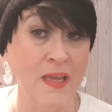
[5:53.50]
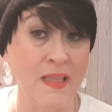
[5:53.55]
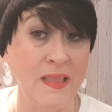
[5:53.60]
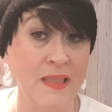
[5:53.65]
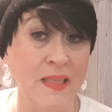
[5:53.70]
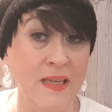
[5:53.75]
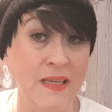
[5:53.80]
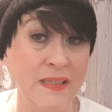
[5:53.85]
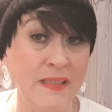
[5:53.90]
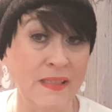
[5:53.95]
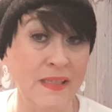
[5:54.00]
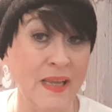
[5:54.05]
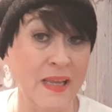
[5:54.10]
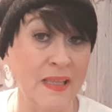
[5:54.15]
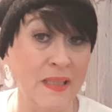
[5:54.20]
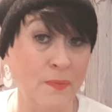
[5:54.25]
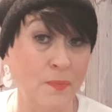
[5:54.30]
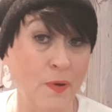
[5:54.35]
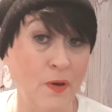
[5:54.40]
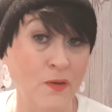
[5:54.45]
this
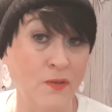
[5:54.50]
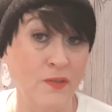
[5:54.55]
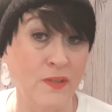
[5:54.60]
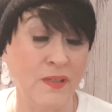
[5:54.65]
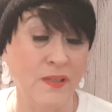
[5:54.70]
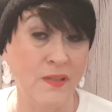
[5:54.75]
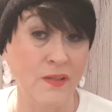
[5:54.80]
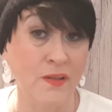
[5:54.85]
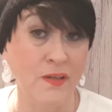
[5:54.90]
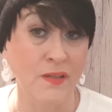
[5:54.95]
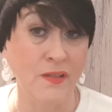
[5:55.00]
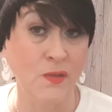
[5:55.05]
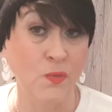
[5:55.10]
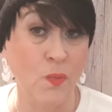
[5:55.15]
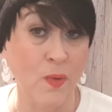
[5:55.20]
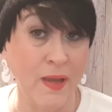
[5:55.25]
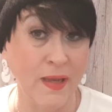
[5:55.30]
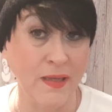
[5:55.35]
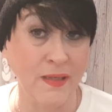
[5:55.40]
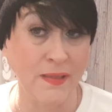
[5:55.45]
and the purse that's on its
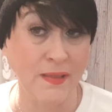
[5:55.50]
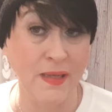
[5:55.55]
way is